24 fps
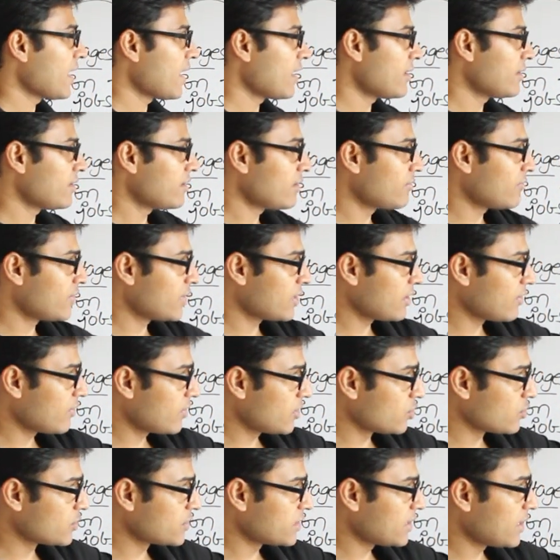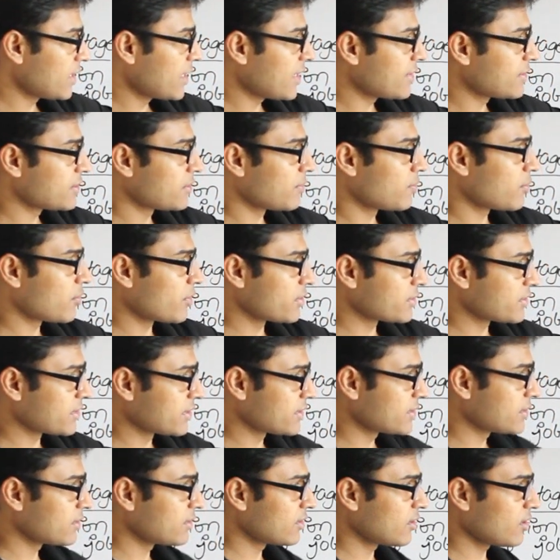And then whenever user has a
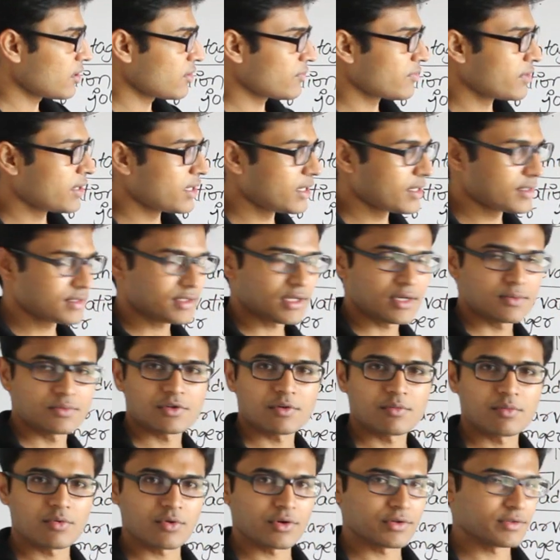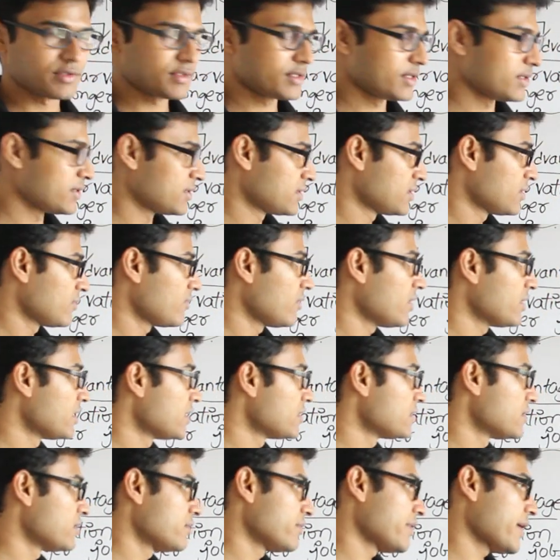process, there are various types of process. One
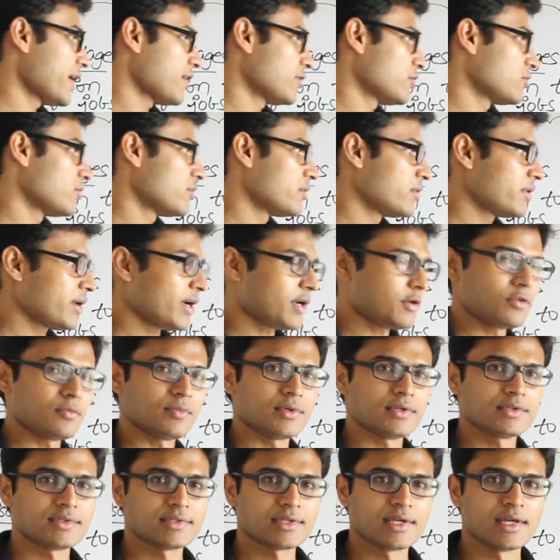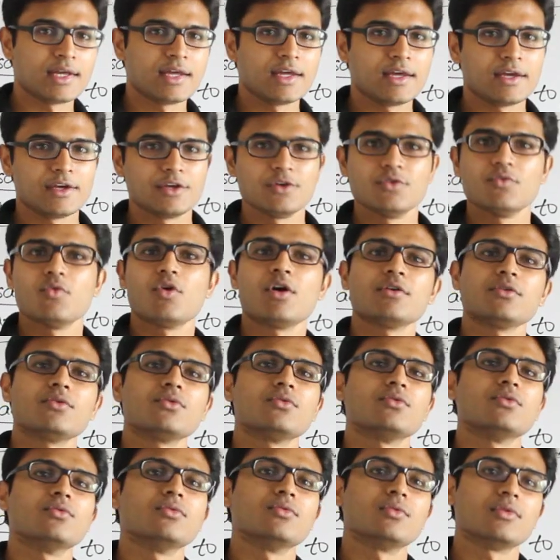is interactive. Interactive means you want
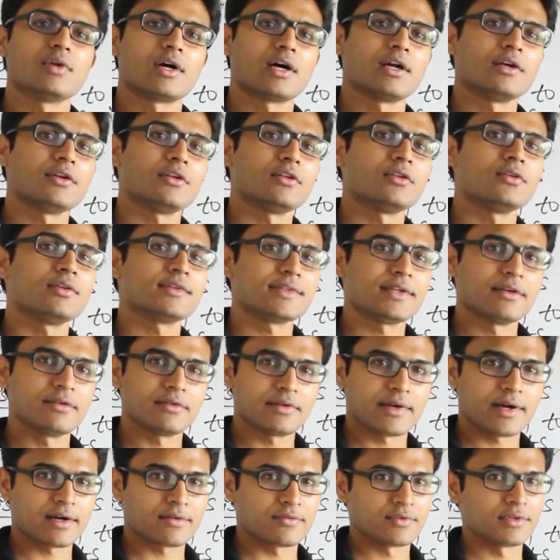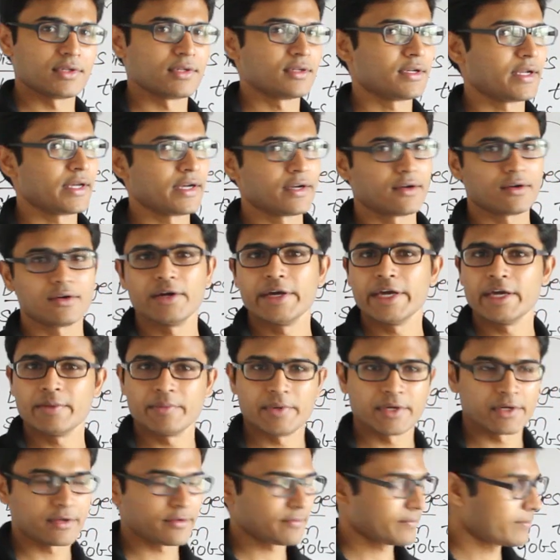to continuously interact with it, like
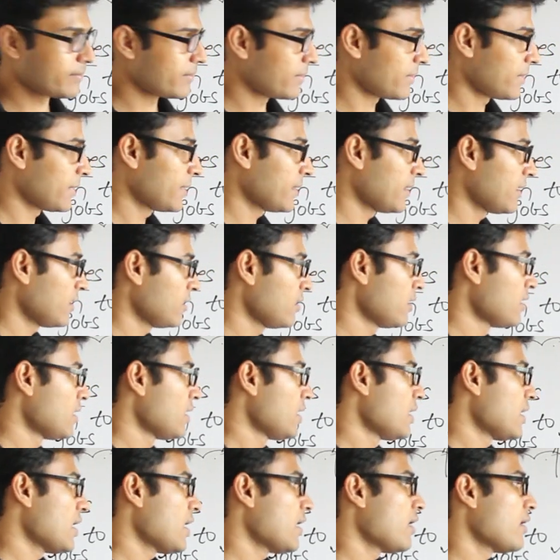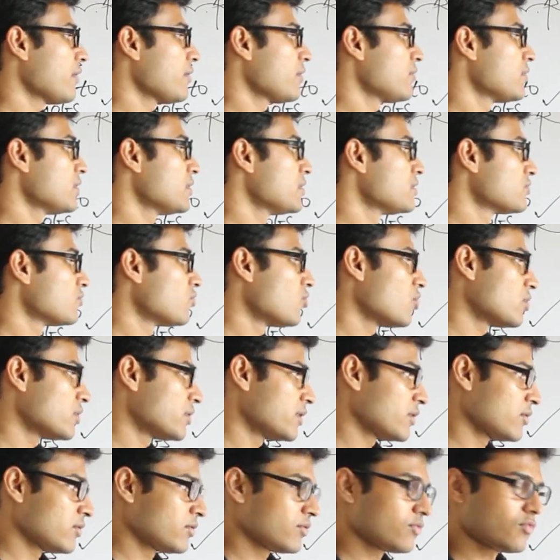gaming, right? Another one is
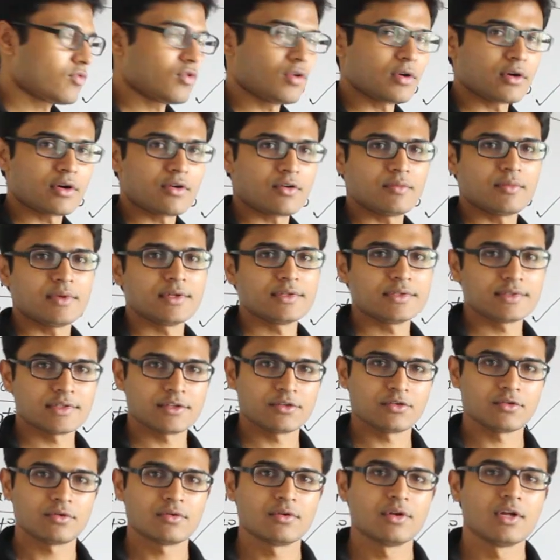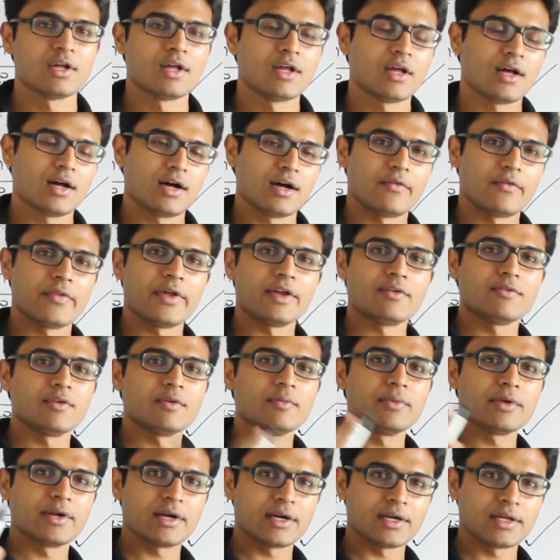foreground. Foreground means, you know, that
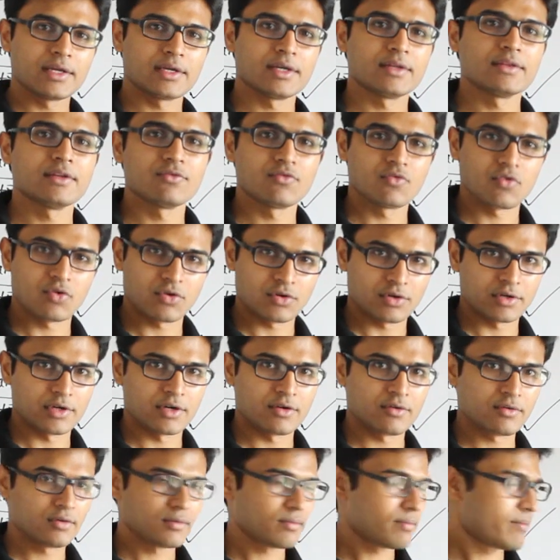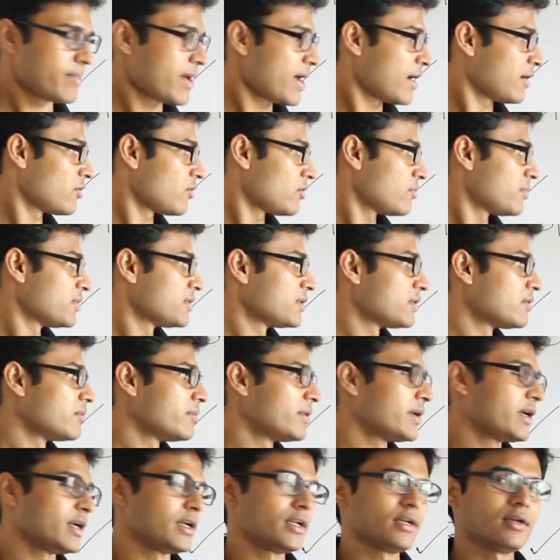will be running in the foreground. Background means it will
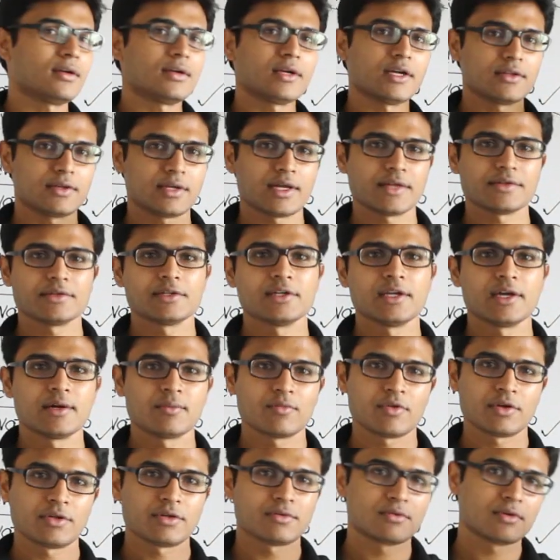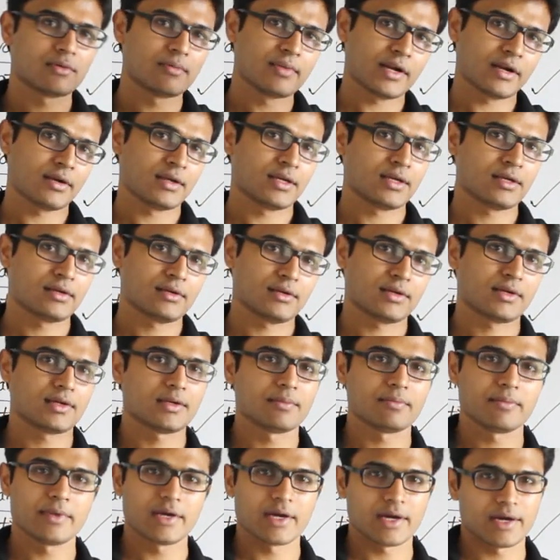be running as a demo, it will be running
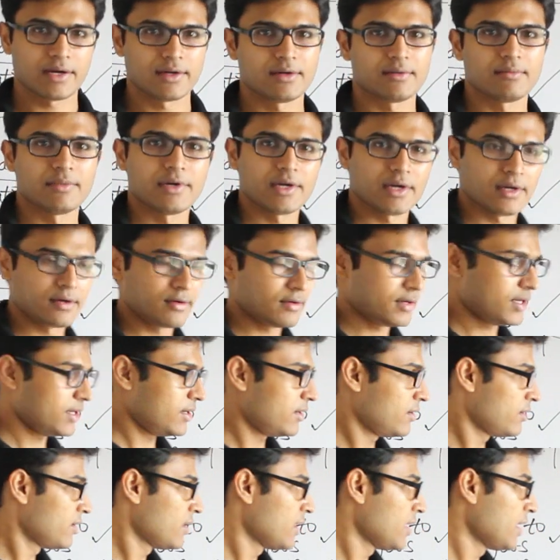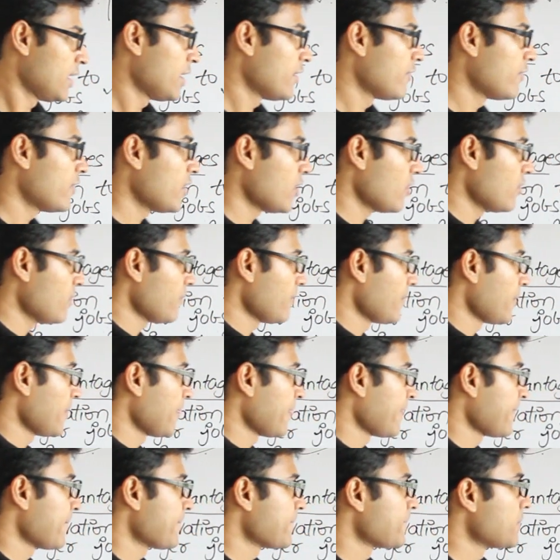behind, right?
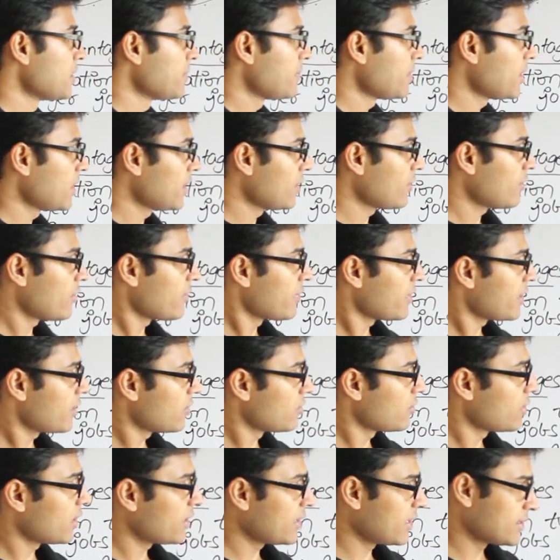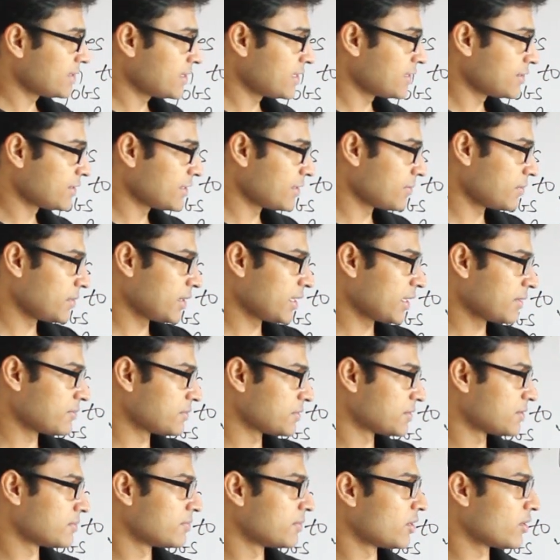Now, depending on that, you can assign some
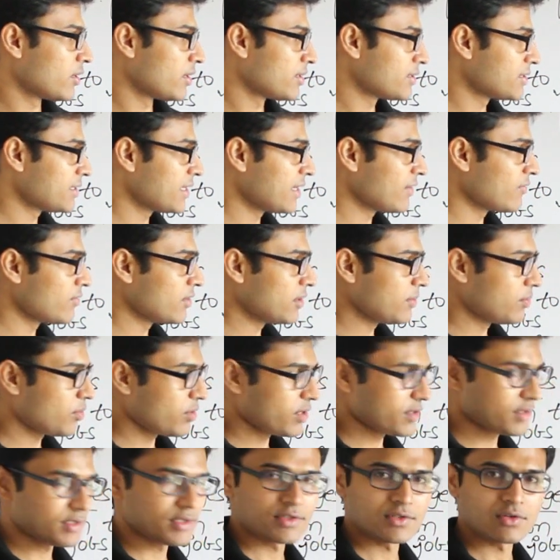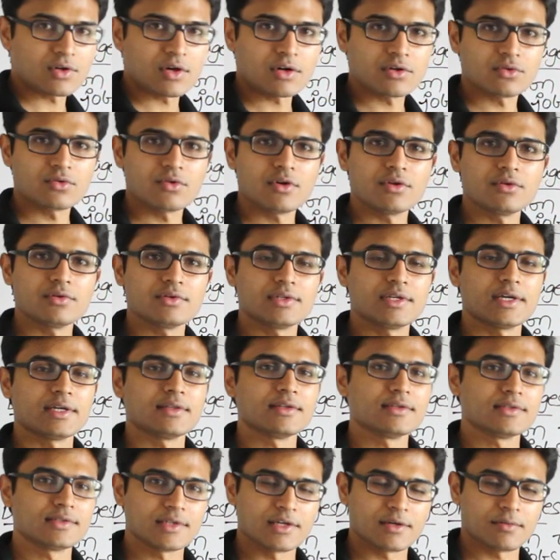times, because every process is not going to
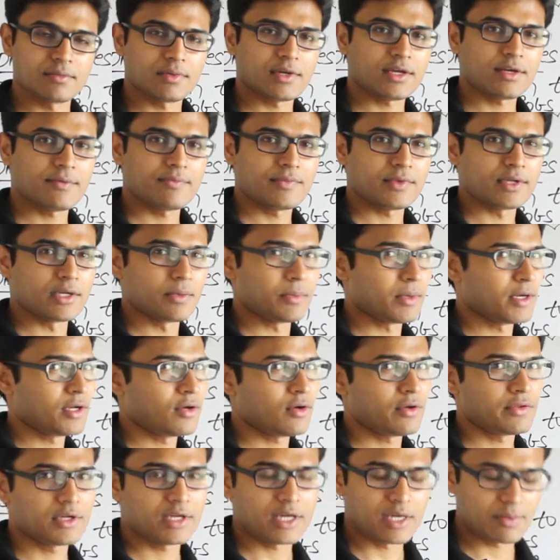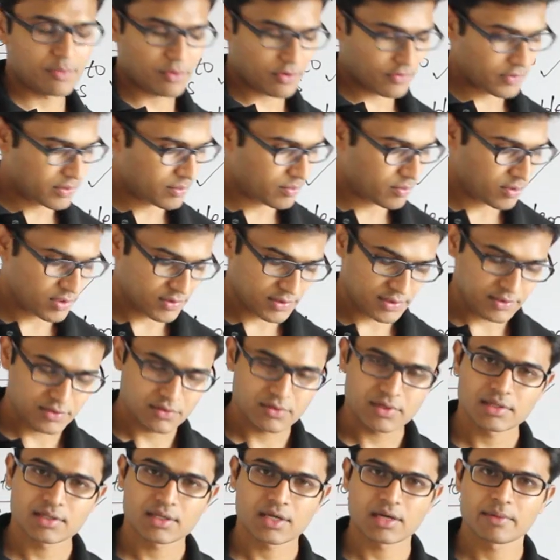take the same time. Depending on the type of the process,
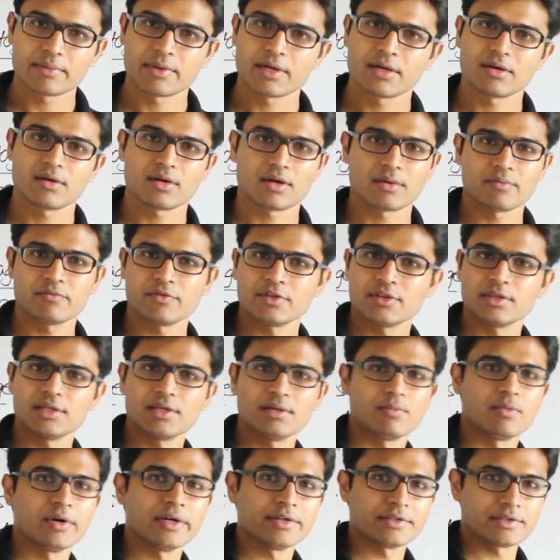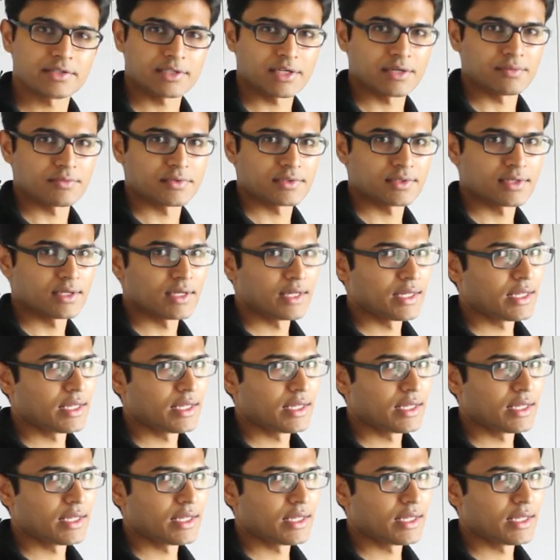you can come with the burst times.